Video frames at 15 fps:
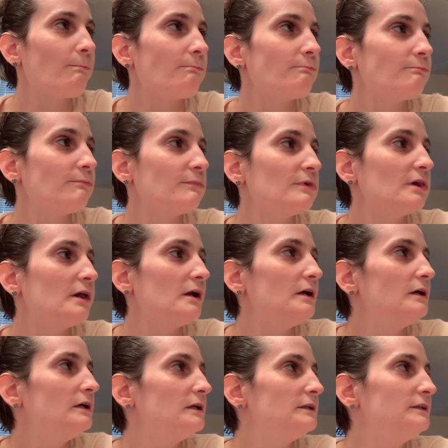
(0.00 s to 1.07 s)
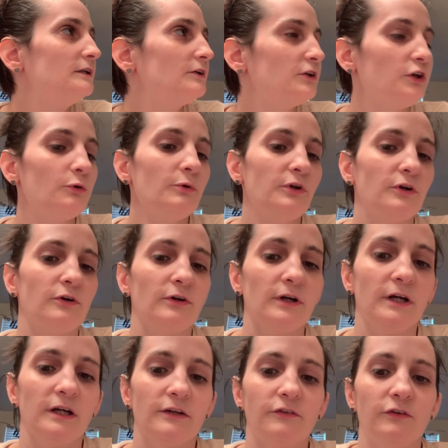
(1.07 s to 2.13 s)
I would leave it just at No, rating. you would agree
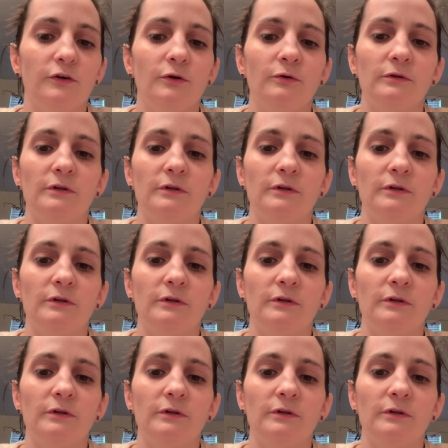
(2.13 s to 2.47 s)
because mm -hmm. you mm-hmm. don't